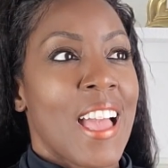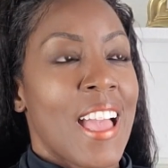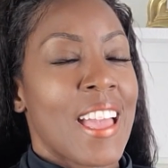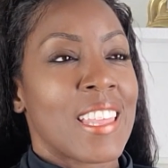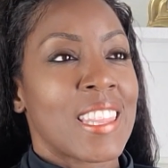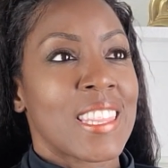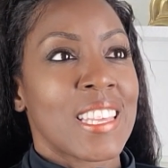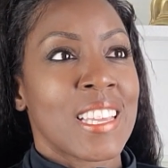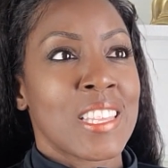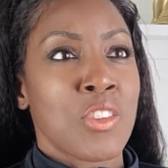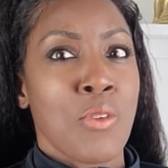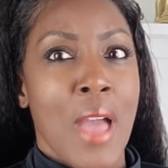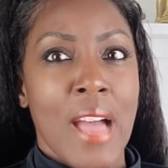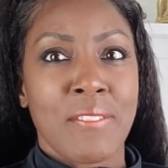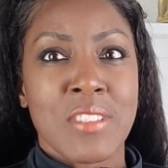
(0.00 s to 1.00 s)
And then
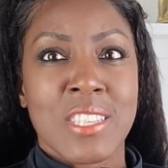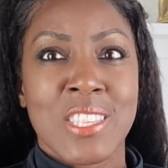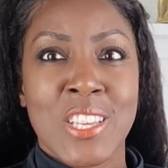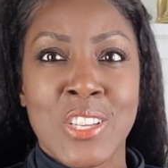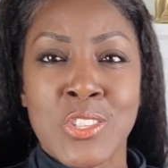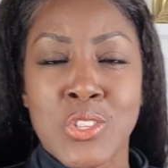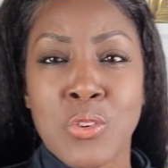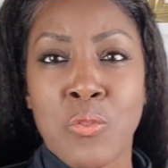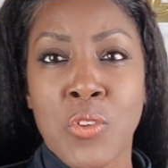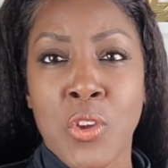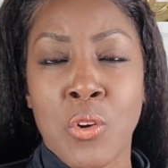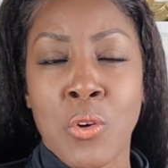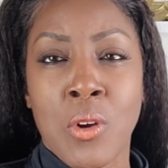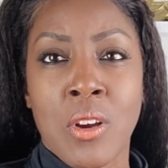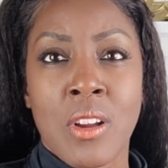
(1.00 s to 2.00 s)
you have this
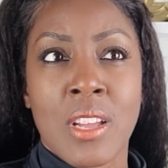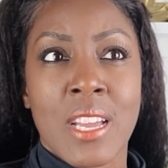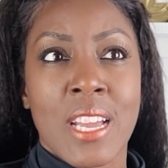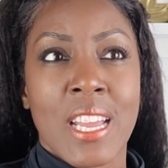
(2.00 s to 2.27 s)
interviewer